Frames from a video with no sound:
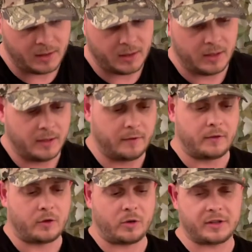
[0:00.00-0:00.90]

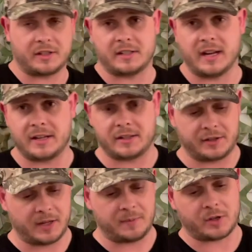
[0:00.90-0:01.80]
of course it's nice, it
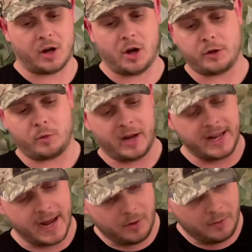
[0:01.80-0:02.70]
zips all the way
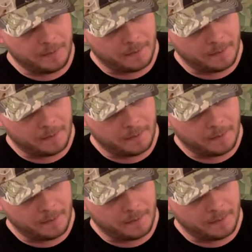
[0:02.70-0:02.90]
out.